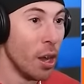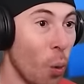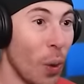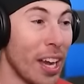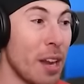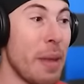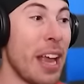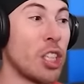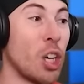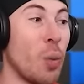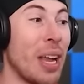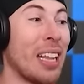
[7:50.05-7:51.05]
We need to make
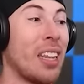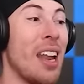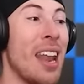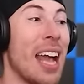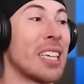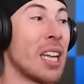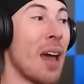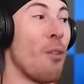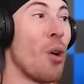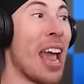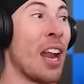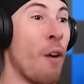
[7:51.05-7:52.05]
sure we get to the next level and